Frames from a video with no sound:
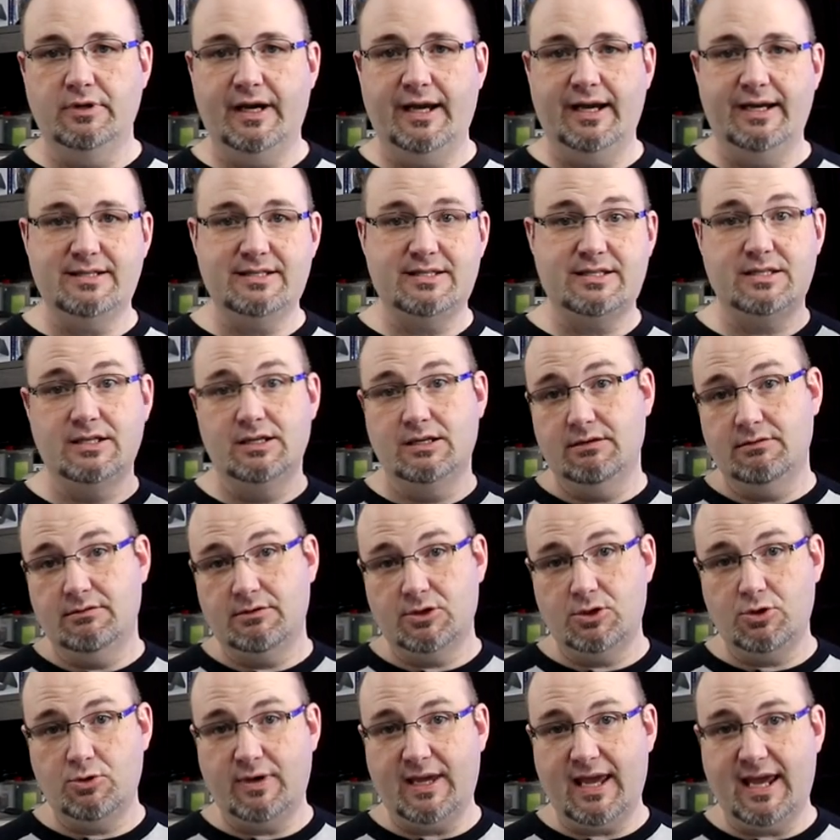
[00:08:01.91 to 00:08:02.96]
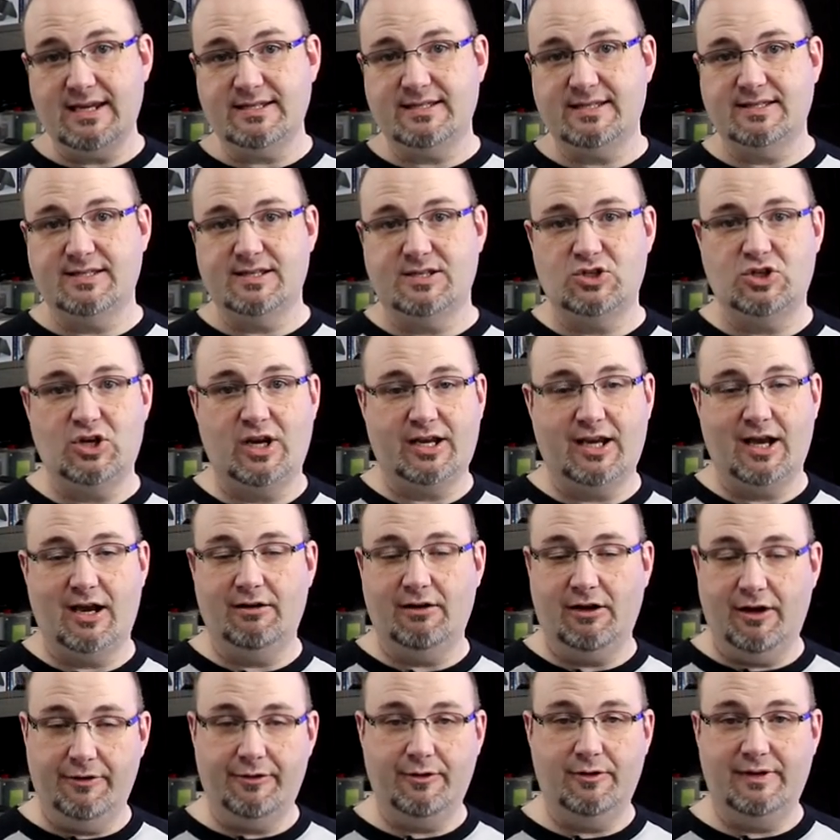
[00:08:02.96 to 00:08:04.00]
lights, new cases to check
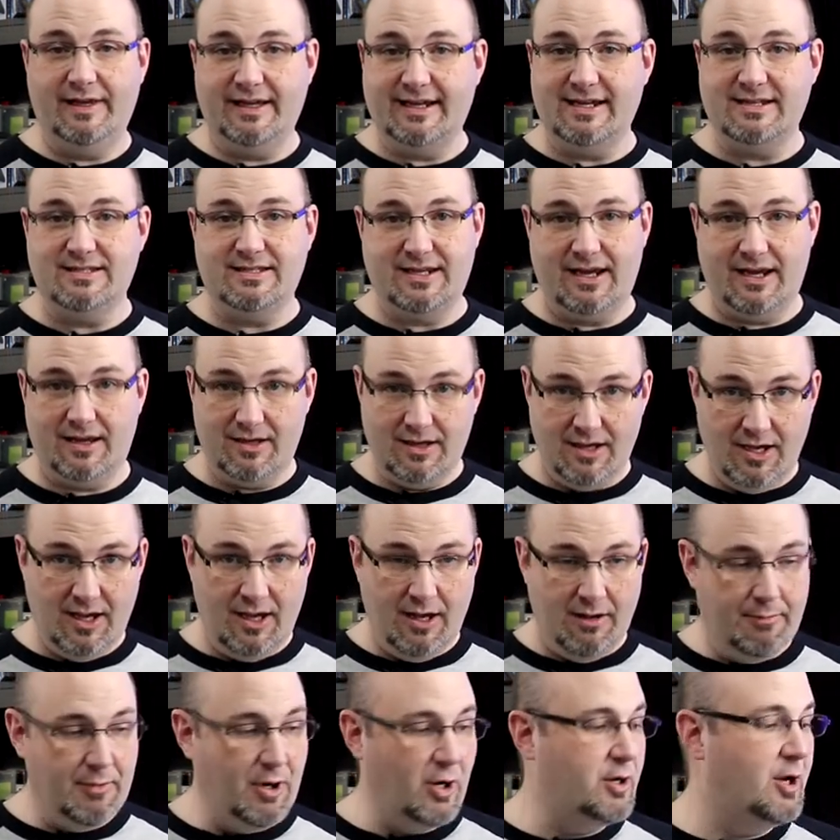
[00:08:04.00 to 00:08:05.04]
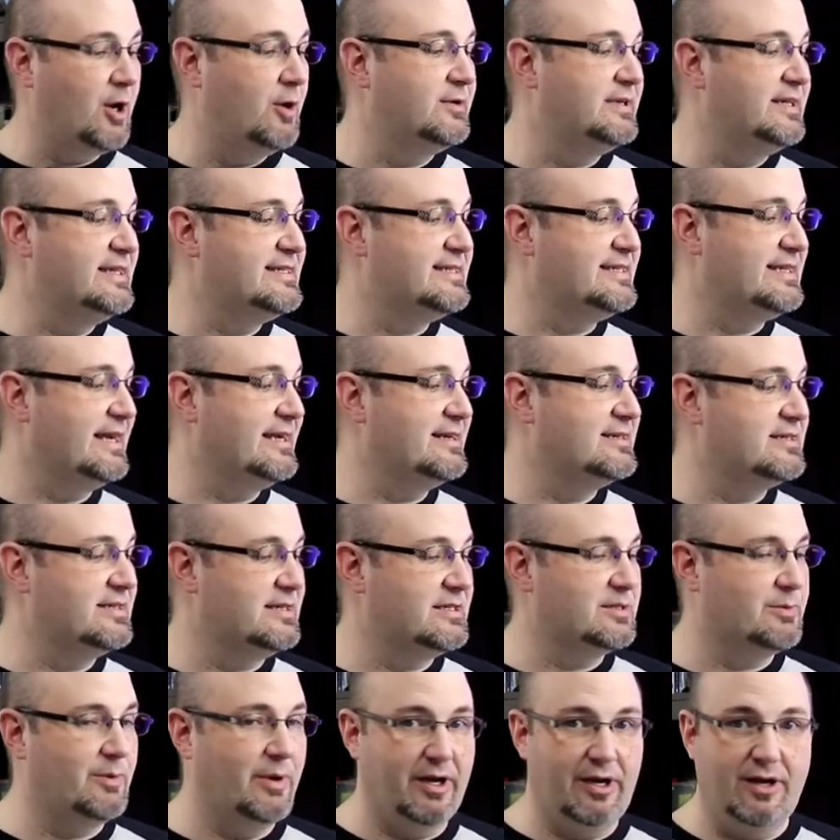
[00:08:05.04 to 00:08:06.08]
out, although like I say, MoKo did send us
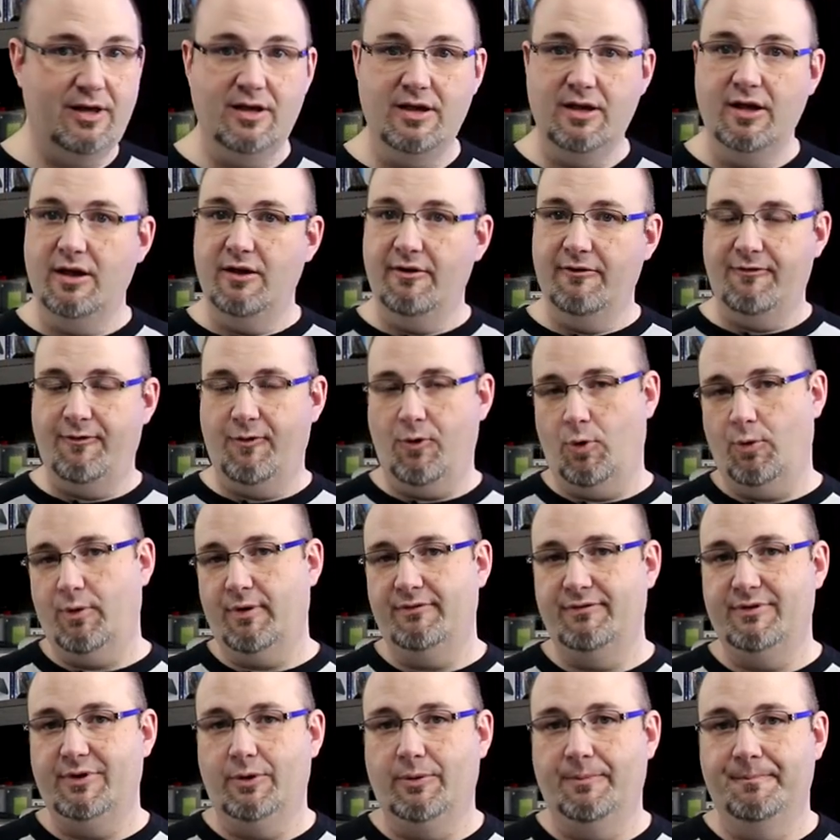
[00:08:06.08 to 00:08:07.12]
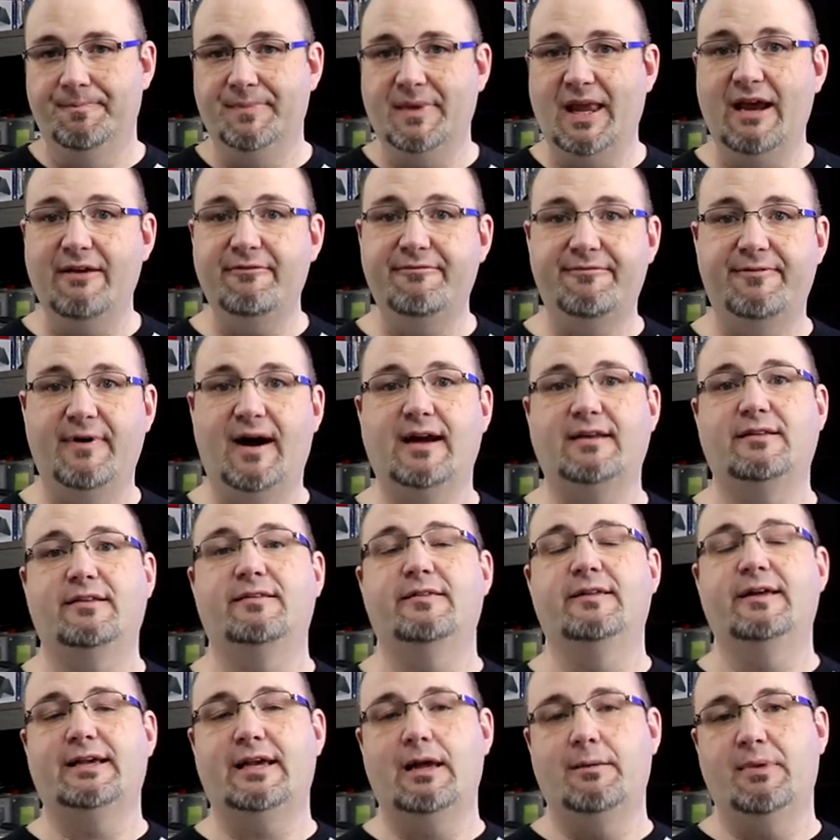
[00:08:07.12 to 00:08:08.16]
this one for review. And
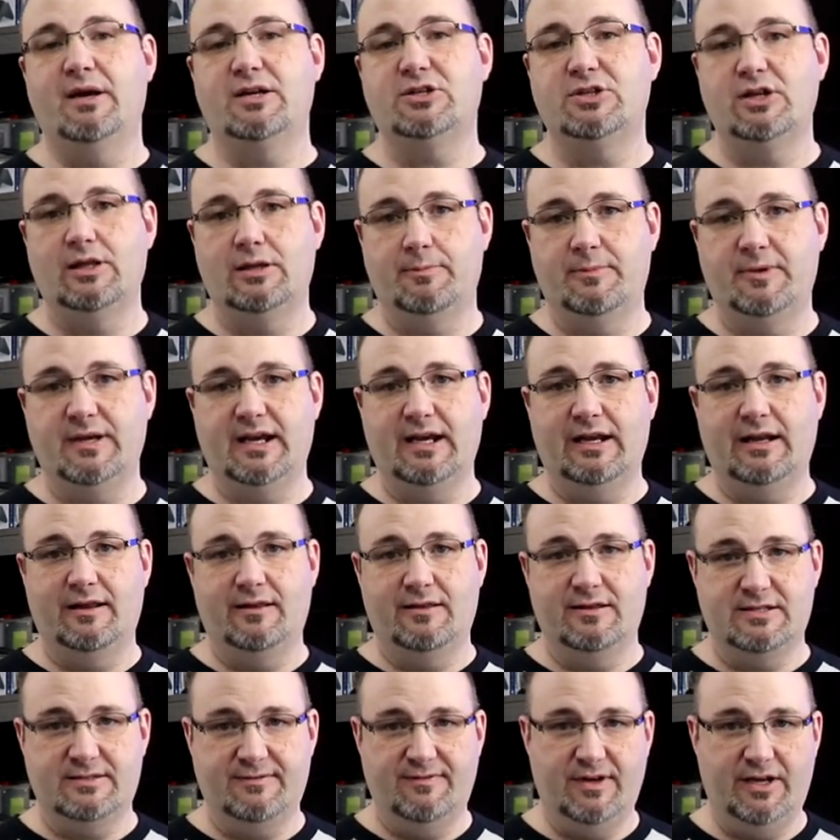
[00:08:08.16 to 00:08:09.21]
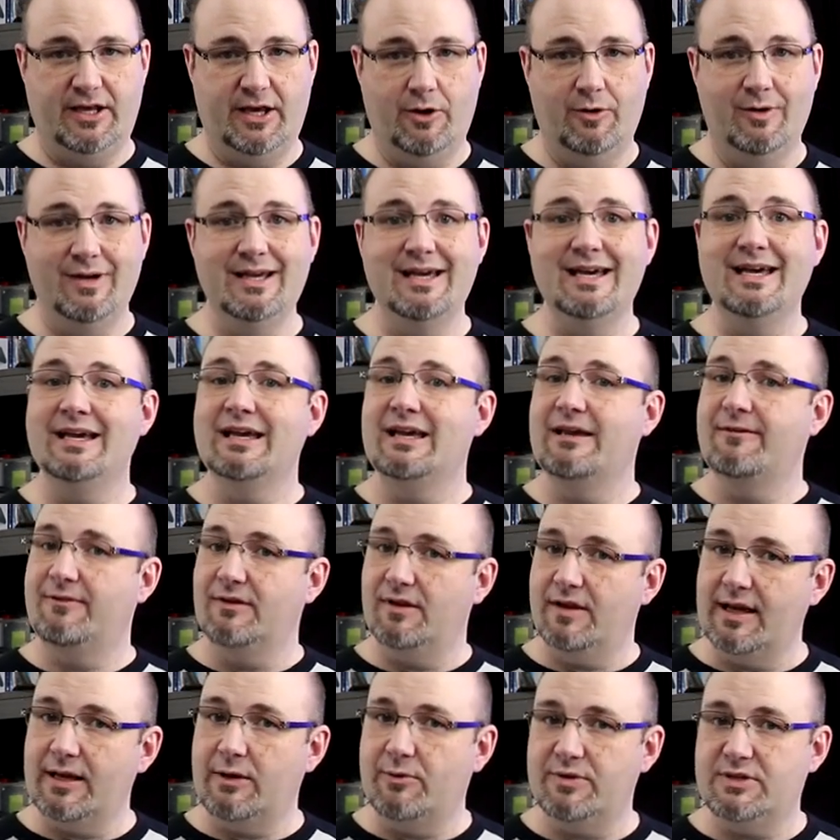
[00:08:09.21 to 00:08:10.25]
finally, like I mentioned at the beginning of this video, if
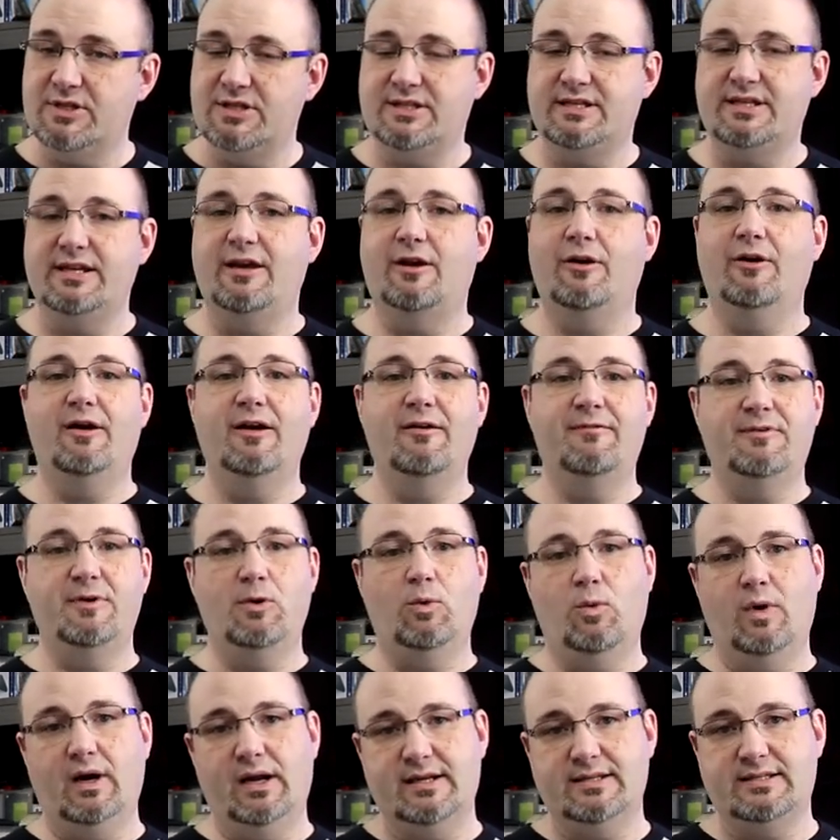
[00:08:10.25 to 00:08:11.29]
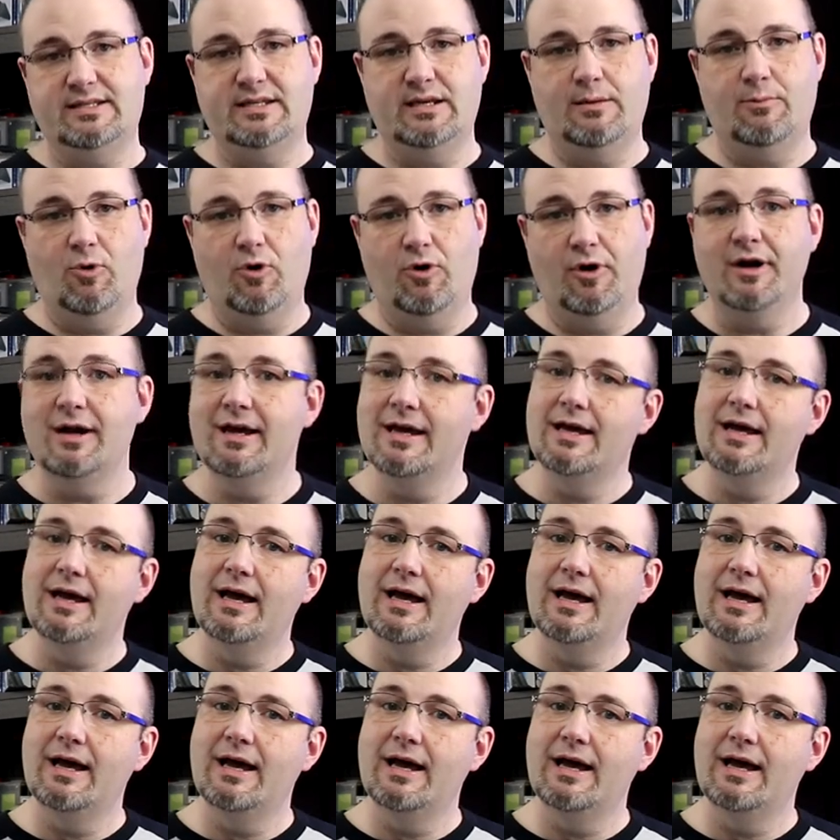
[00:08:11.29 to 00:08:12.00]
you like what you see here, if you want to see more,